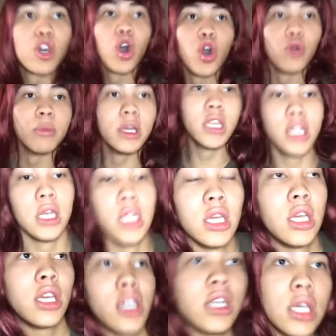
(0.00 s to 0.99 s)
home.
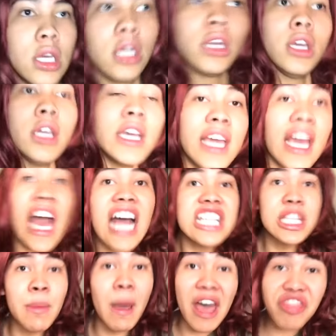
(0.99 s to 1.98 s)

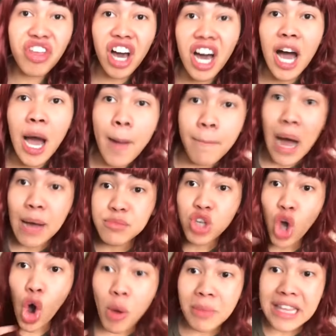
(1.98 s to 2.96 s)
Samantha, mom's
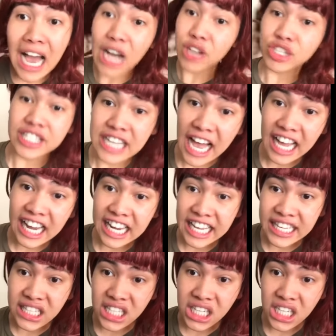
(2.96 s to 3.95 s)
home and the house is not
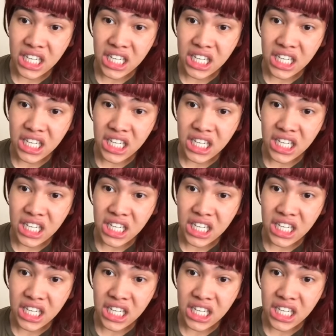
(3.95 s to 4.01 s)
cleaned.